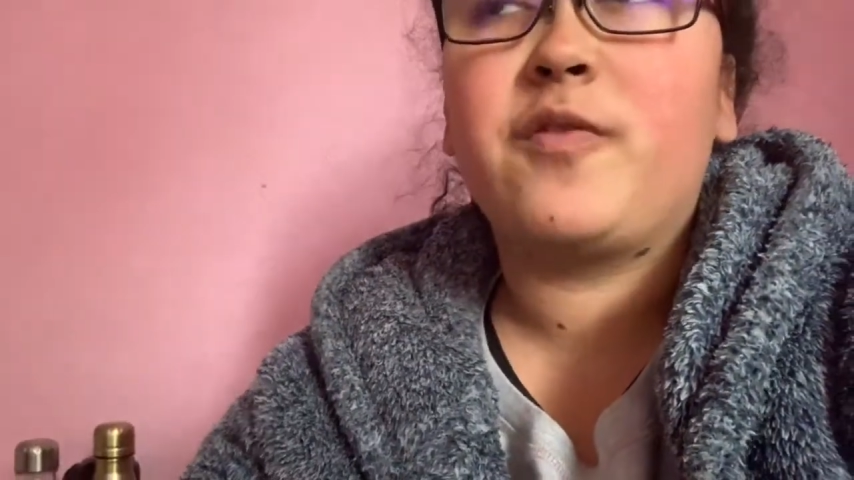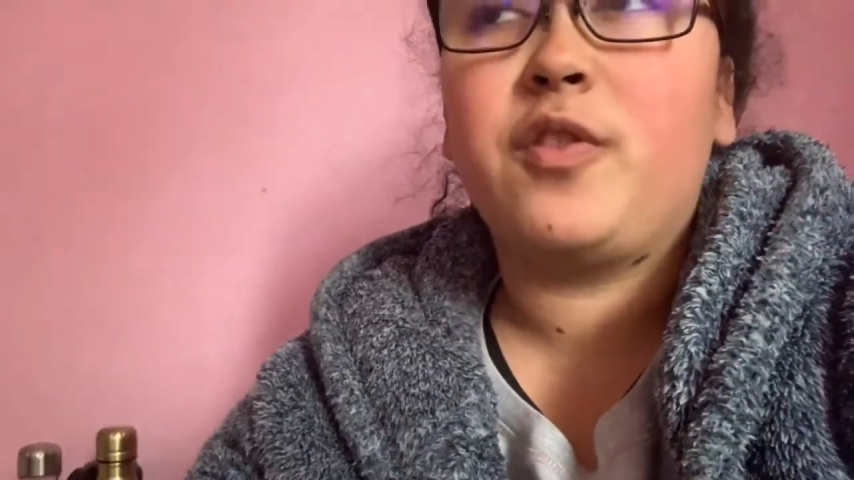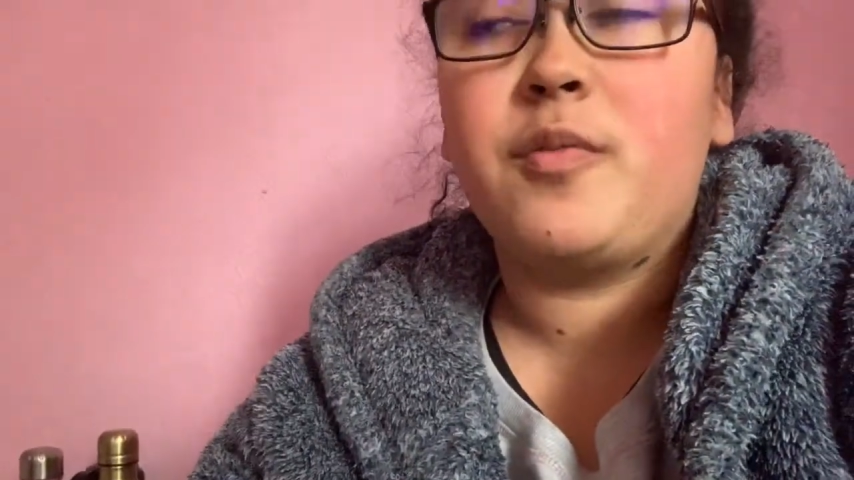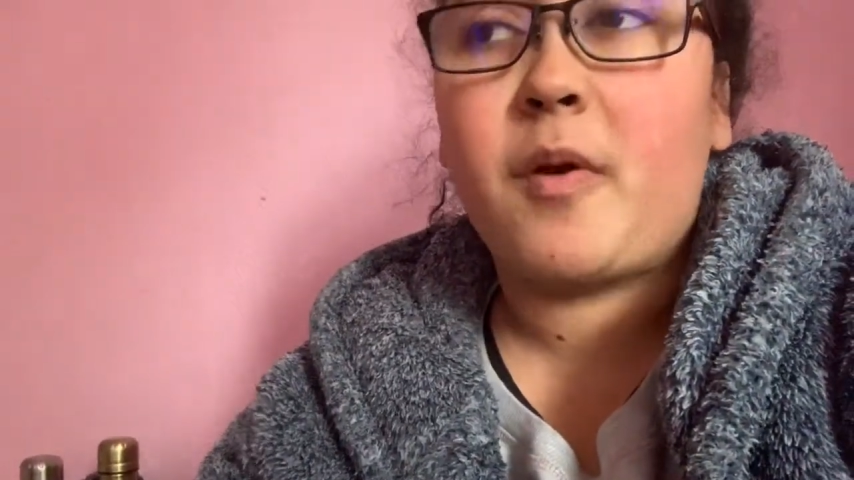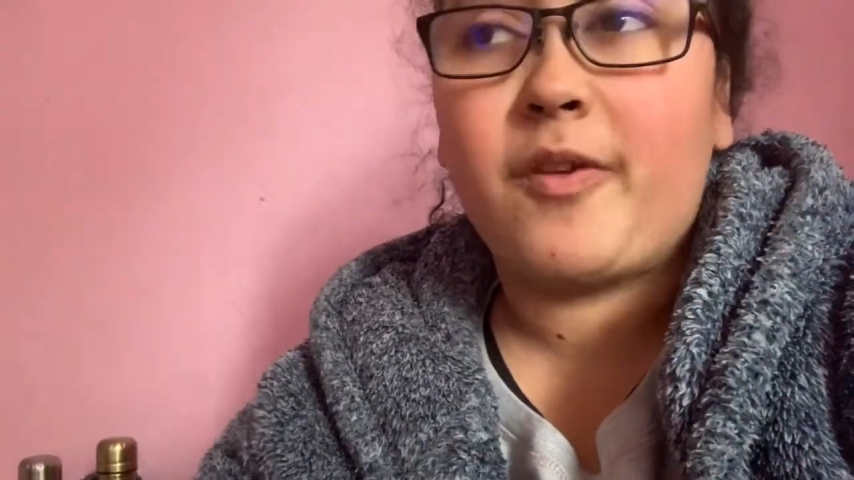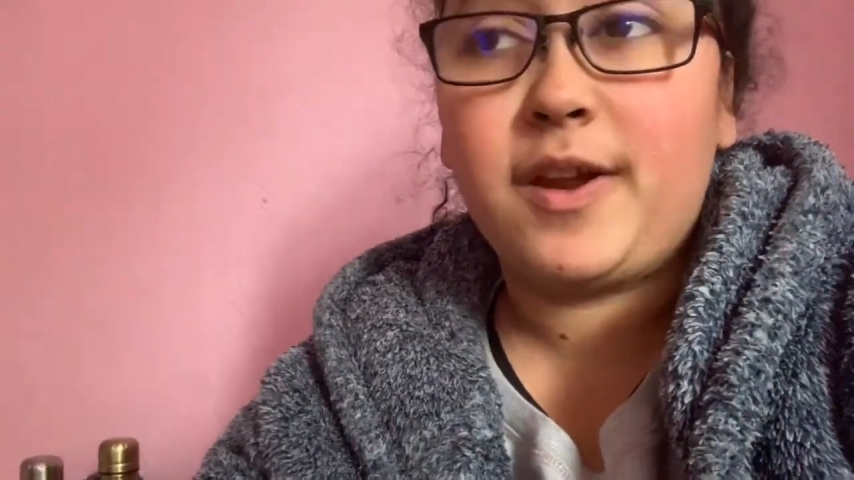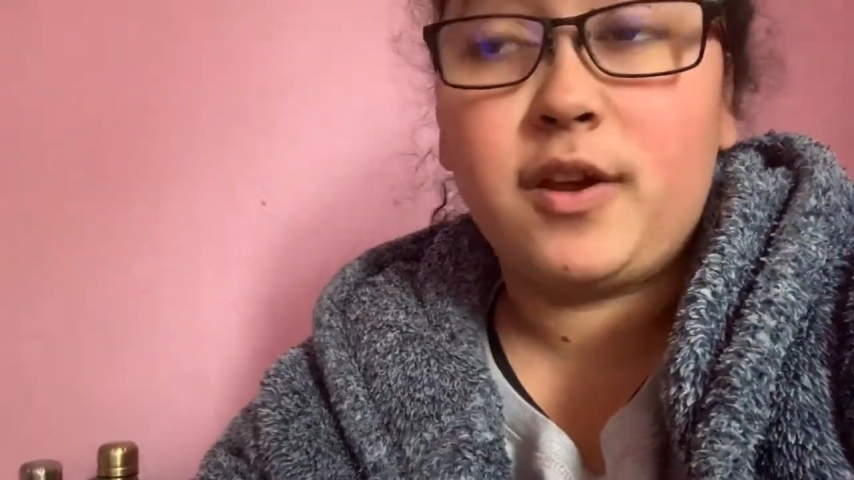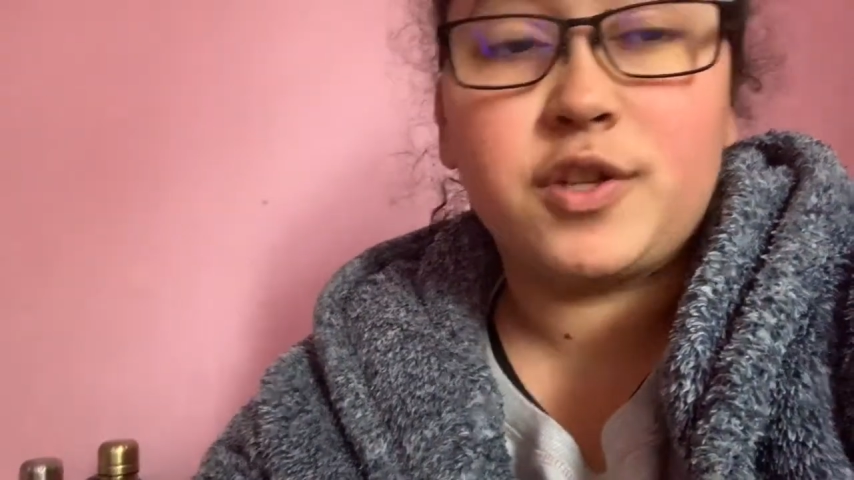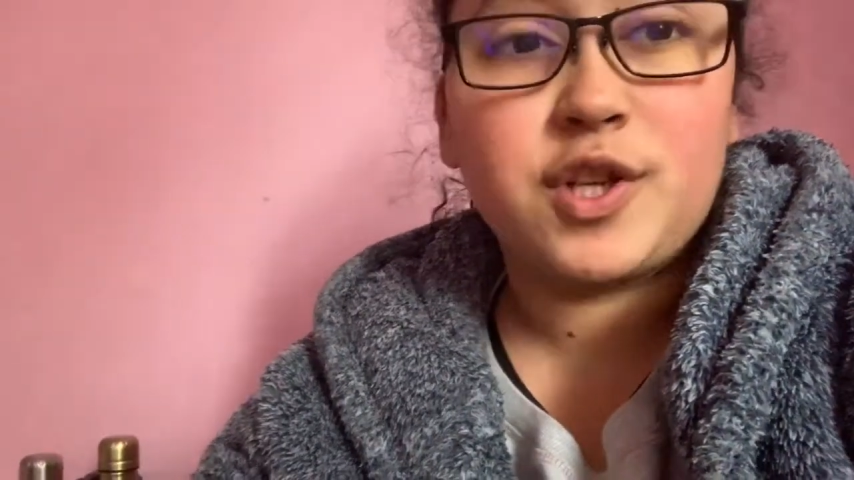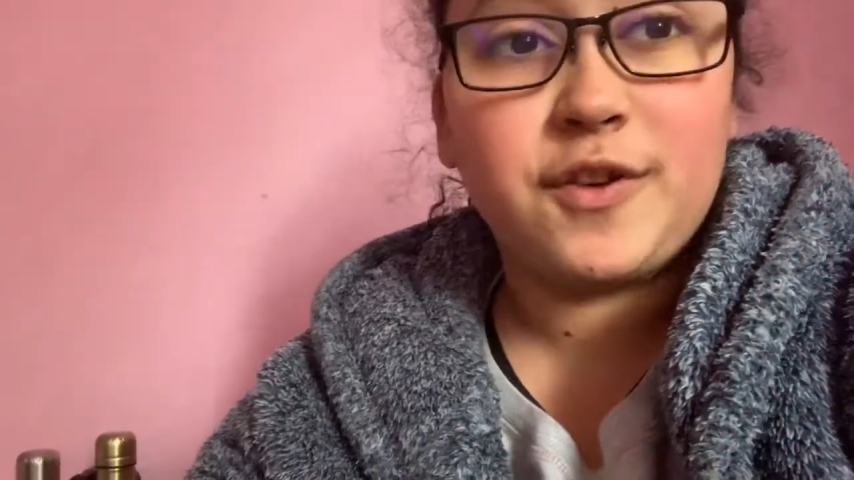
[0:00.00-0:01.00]
to do my
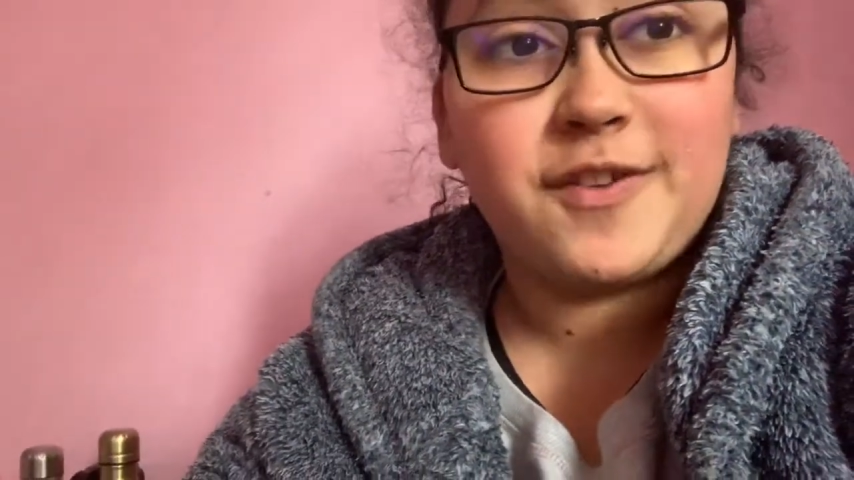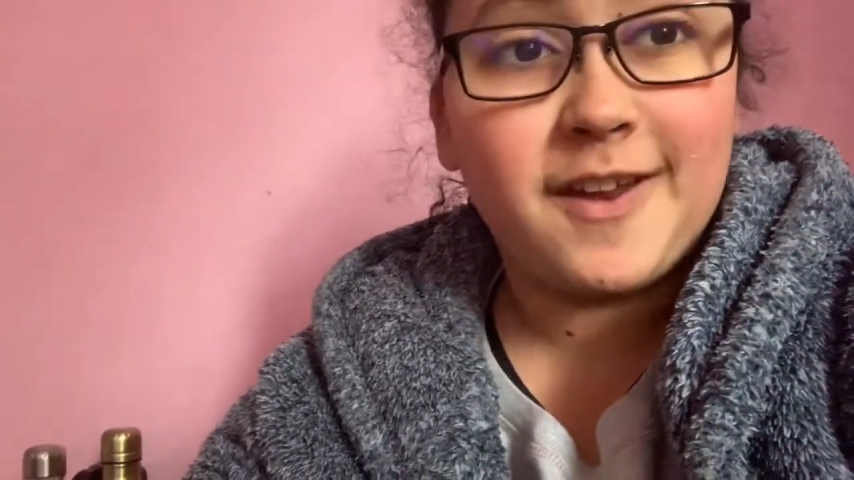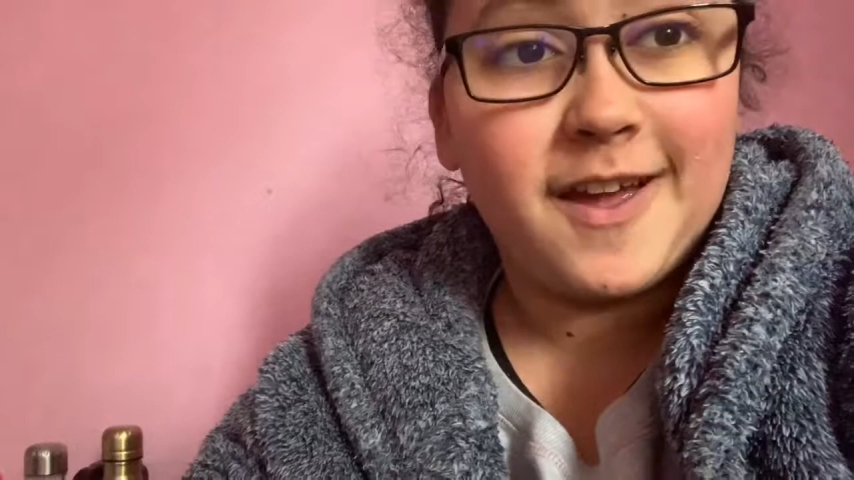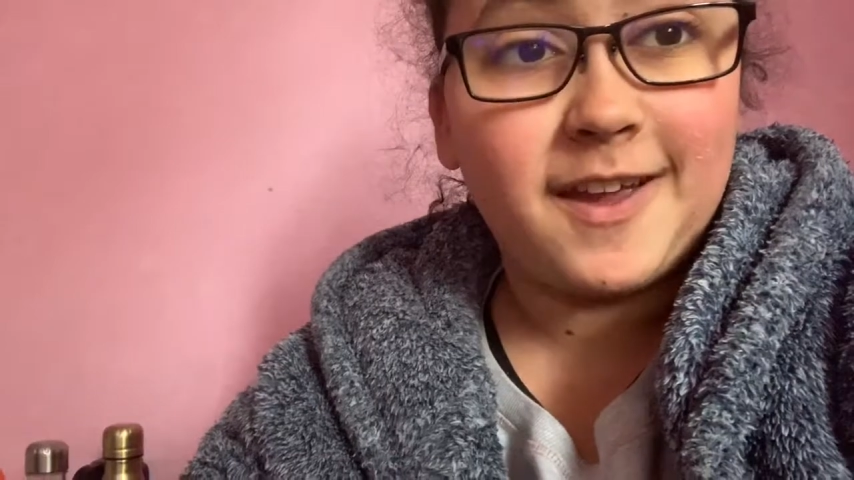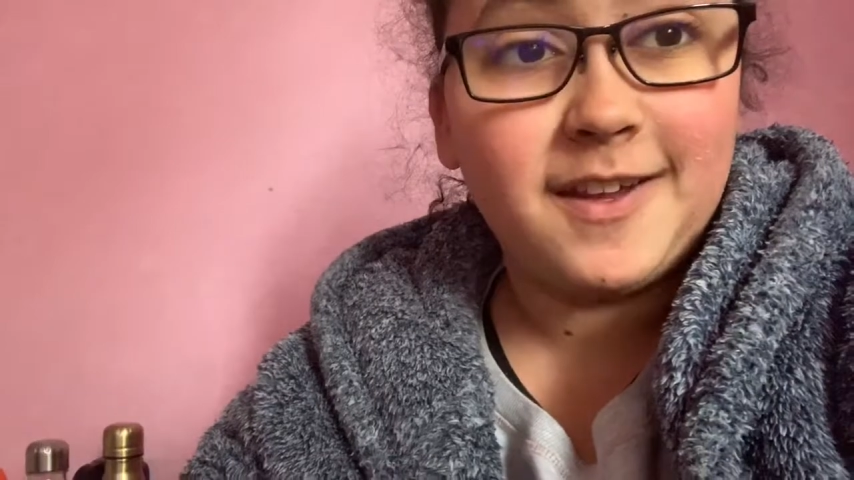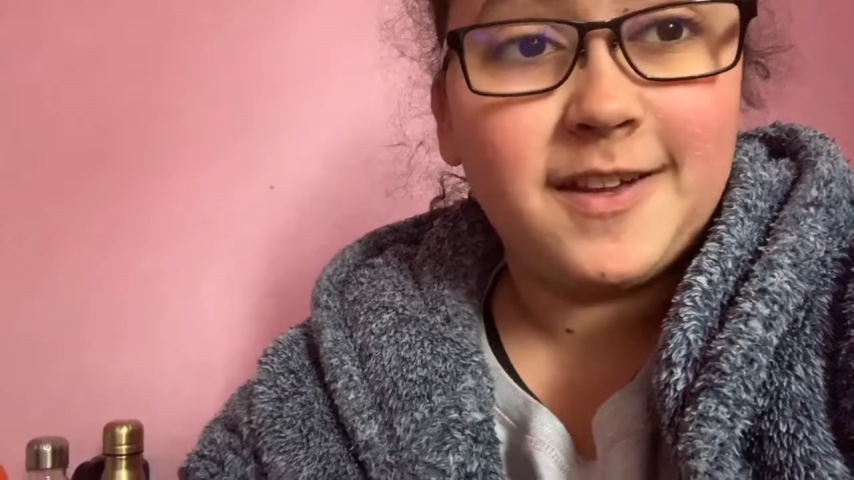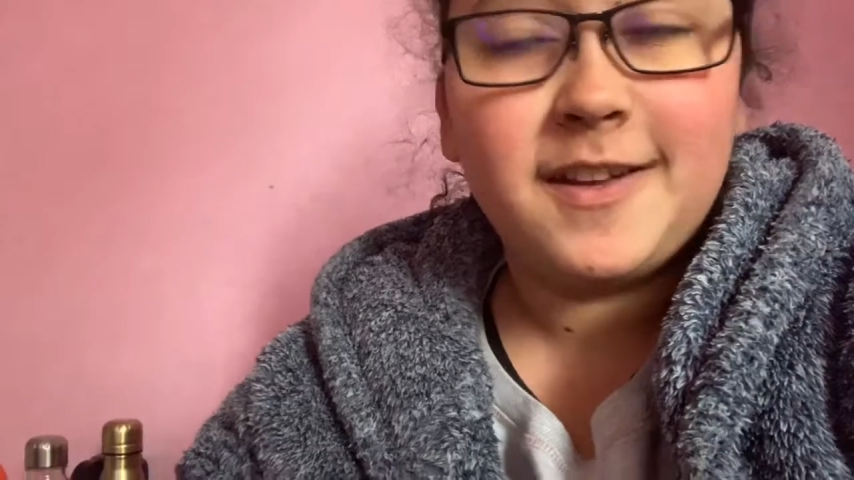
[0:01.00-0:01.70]
radio show today,